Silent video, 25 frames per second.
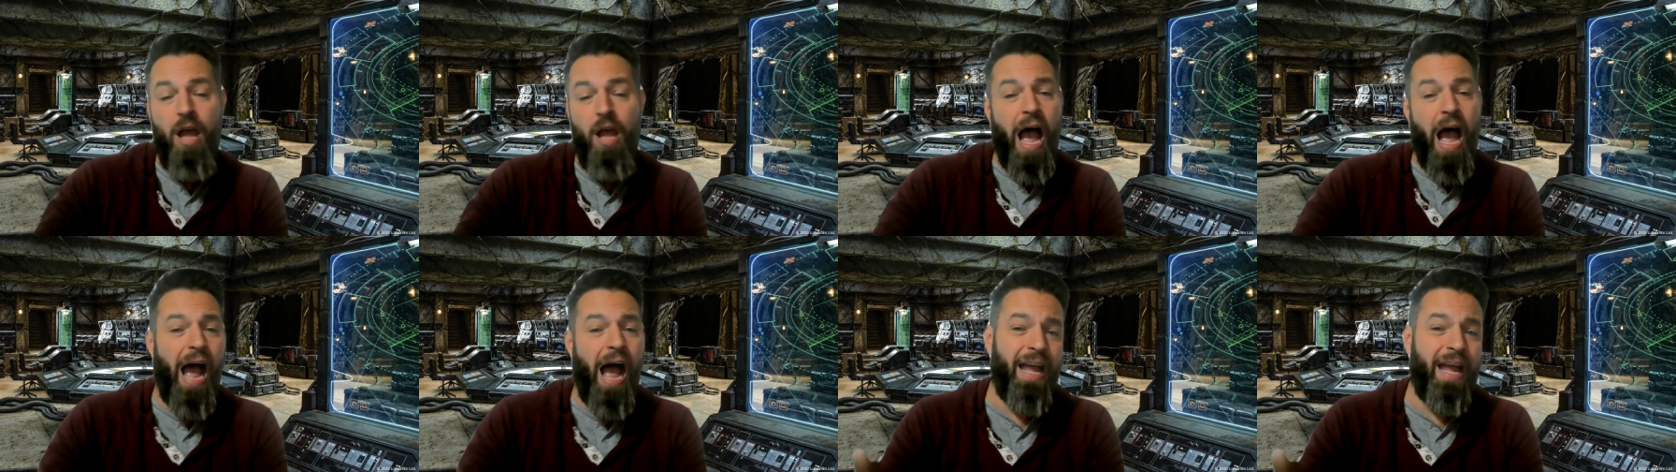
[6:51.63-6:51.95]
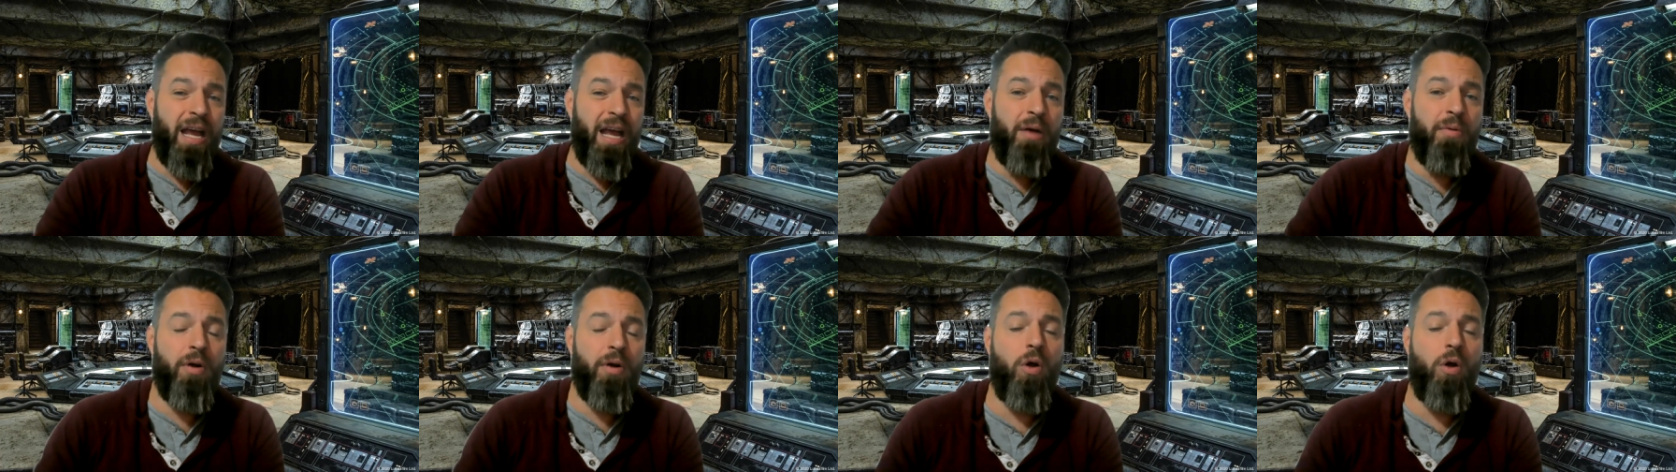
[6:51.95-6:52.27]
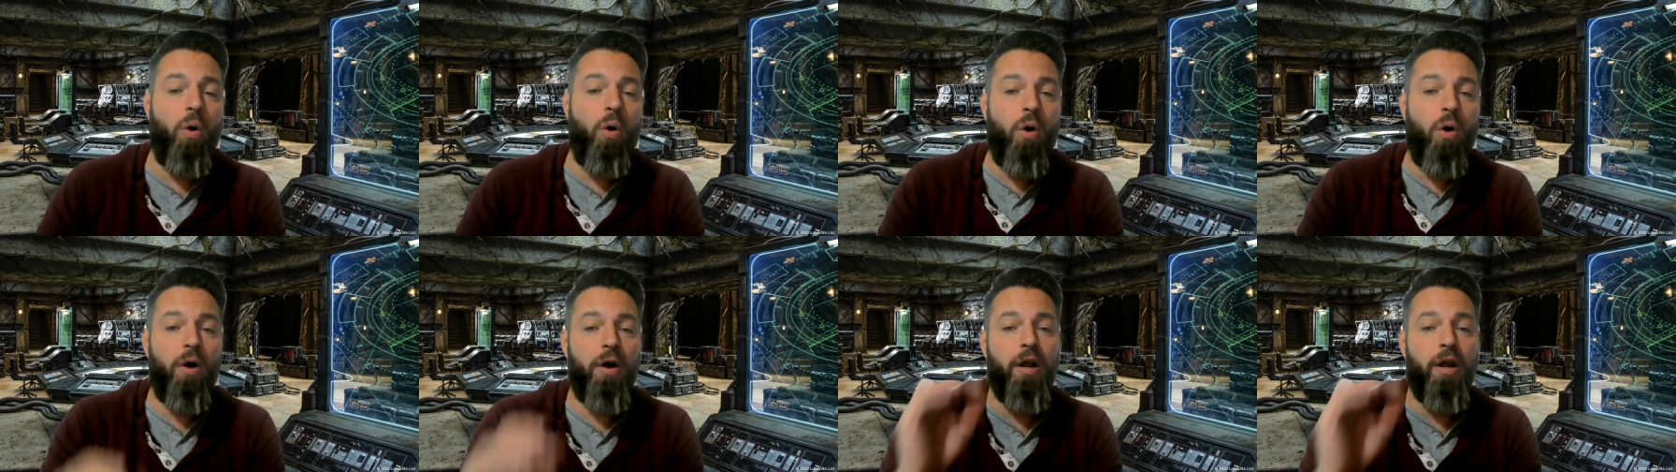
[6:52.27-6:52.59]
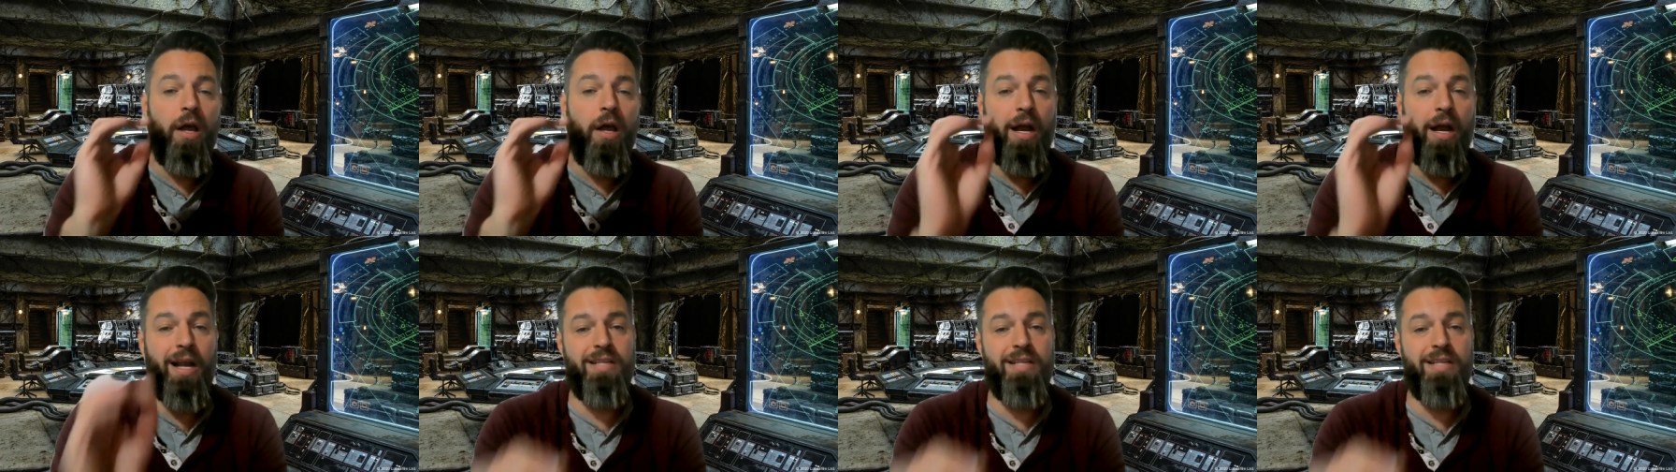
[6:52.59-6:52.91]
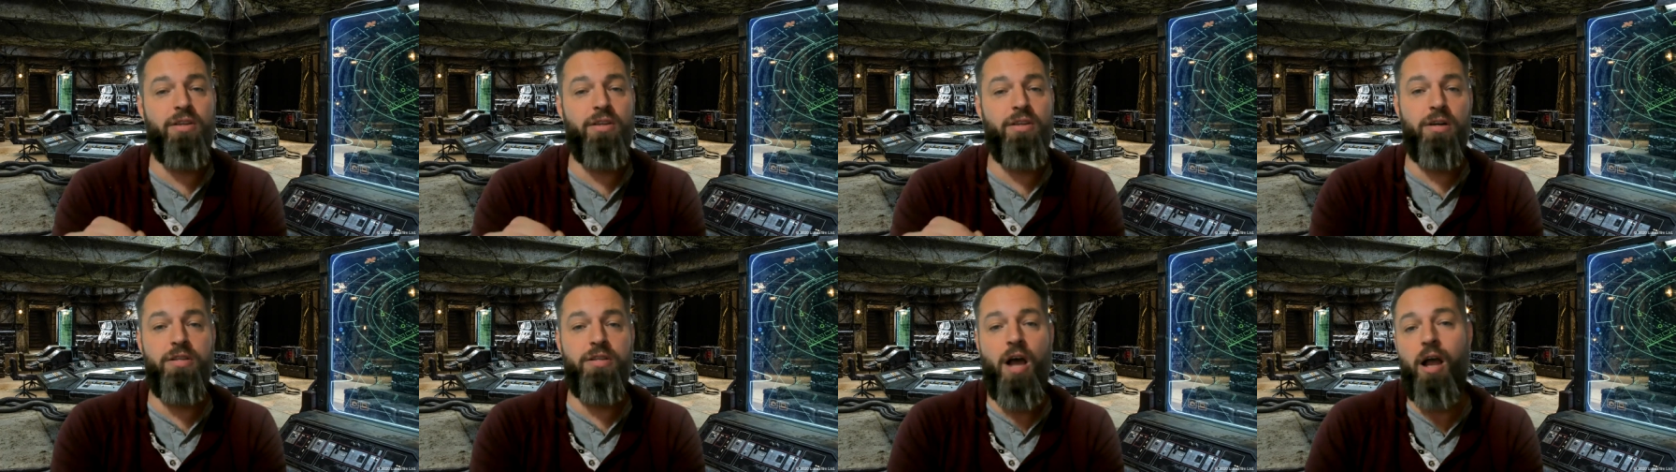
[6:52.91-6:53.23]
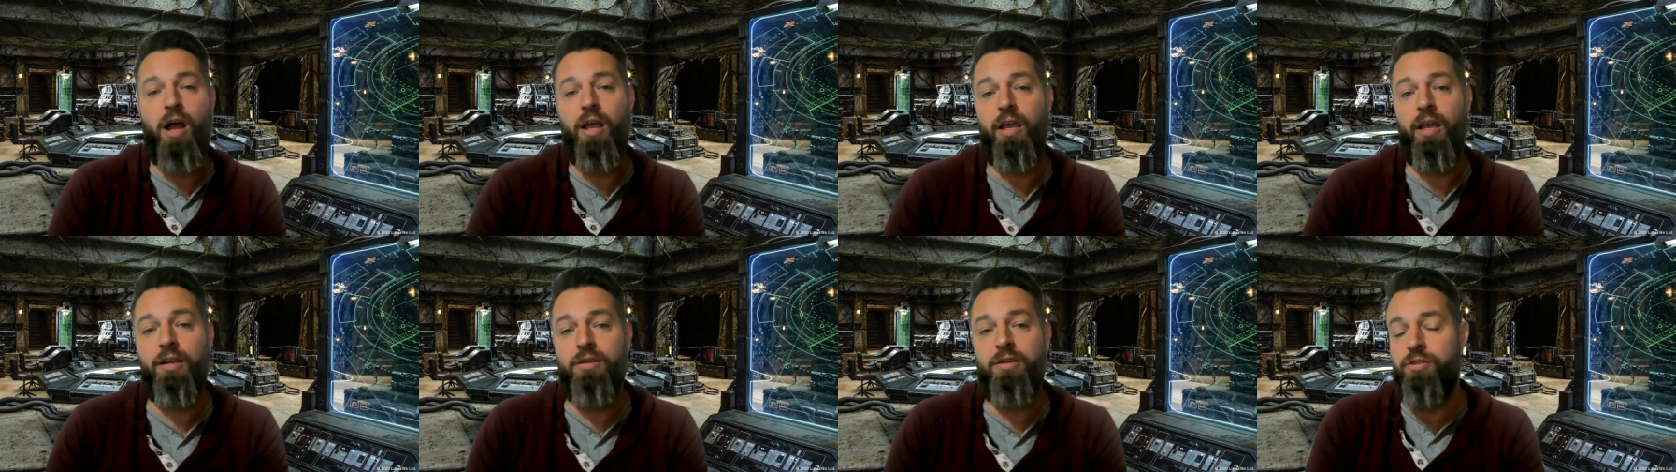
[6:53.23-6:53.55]
I hit record and I start
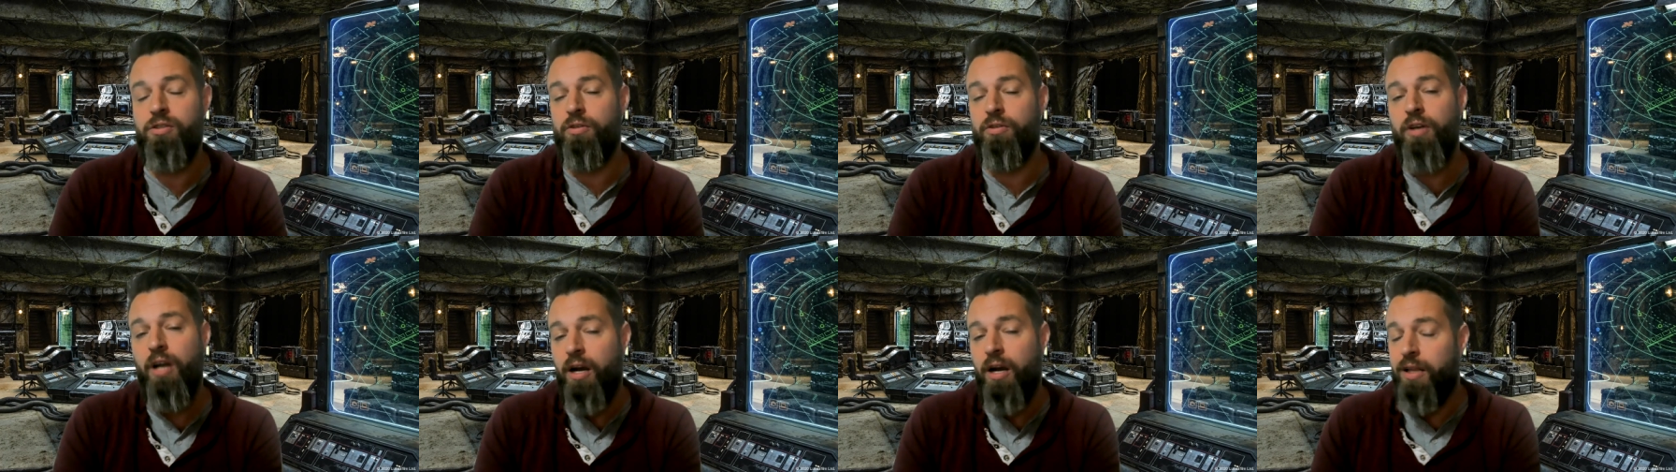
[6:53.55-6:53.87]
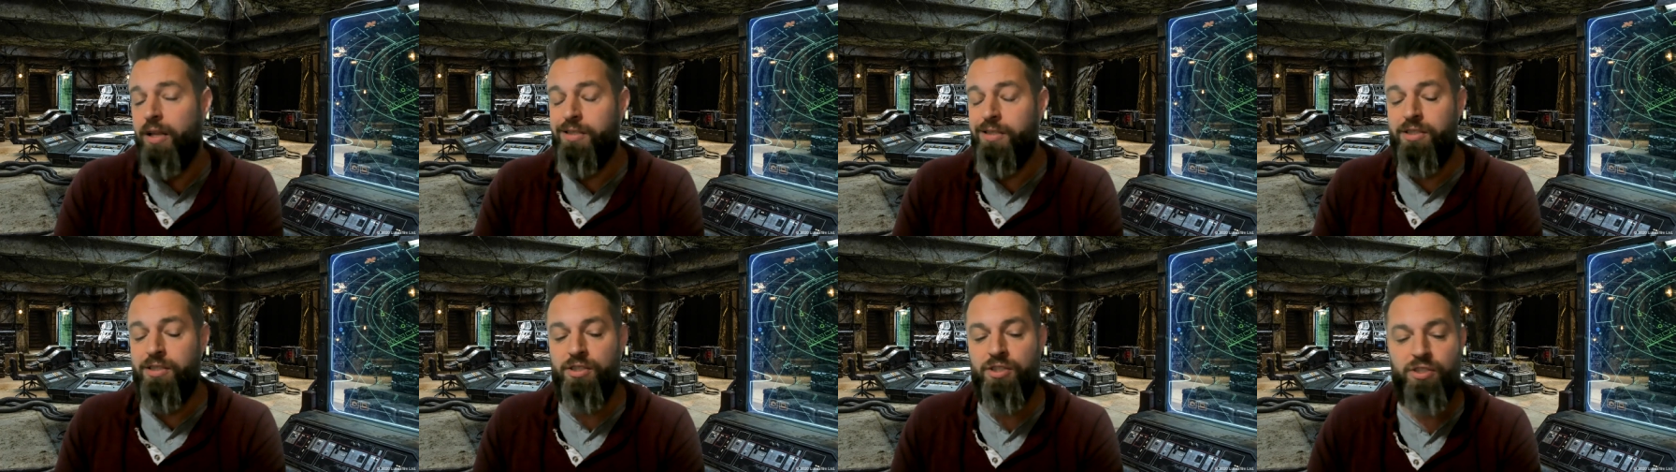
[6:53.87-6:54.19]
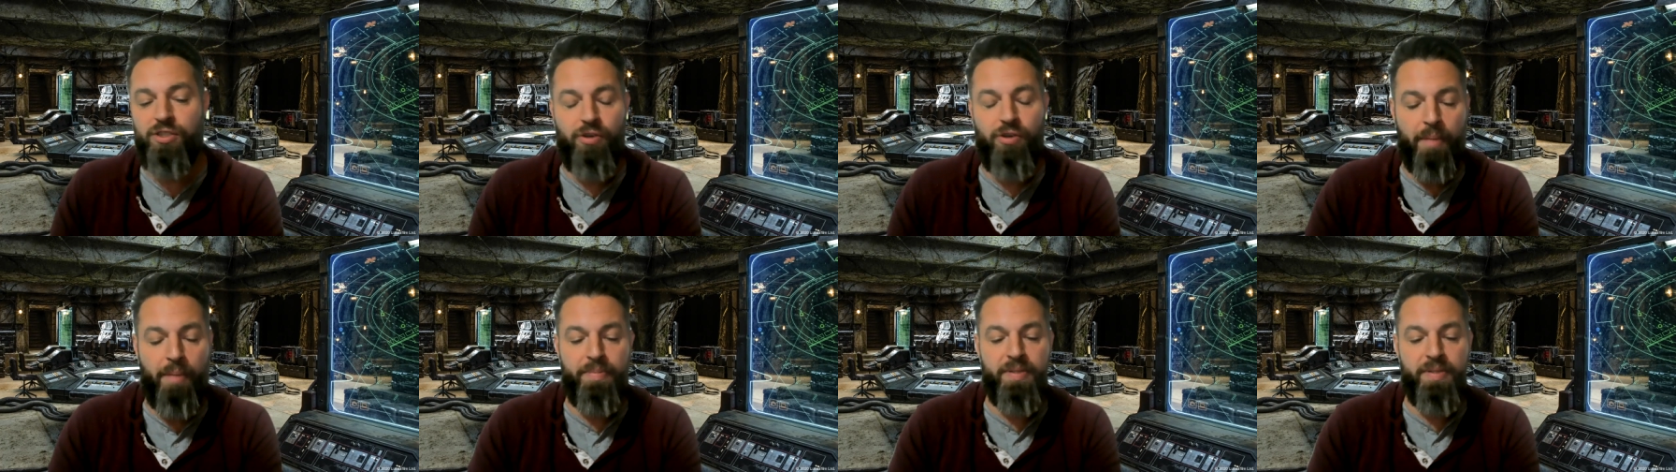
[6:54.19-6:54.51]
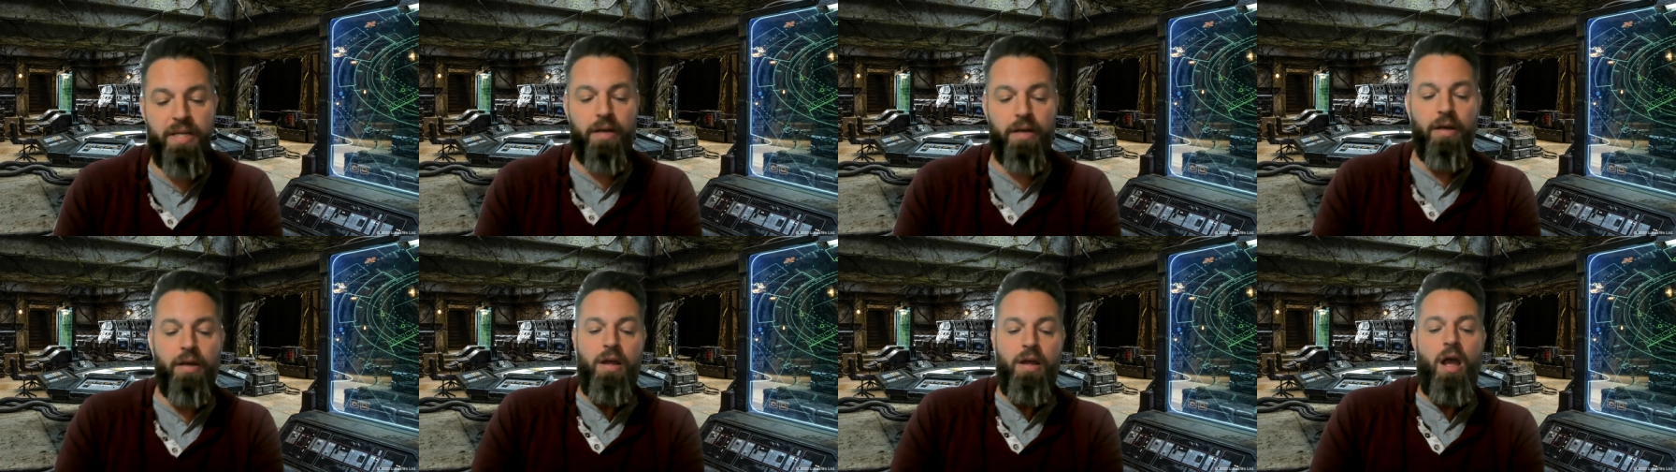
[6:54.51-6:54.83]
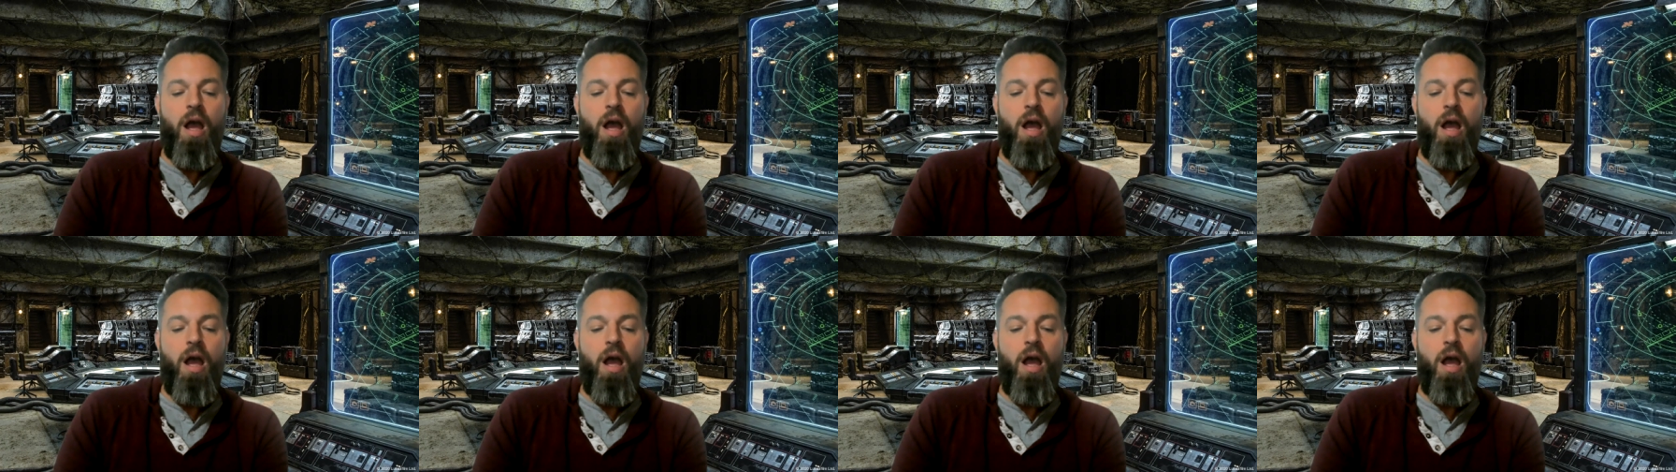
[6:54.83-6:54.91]
talking. So none of this is scripted.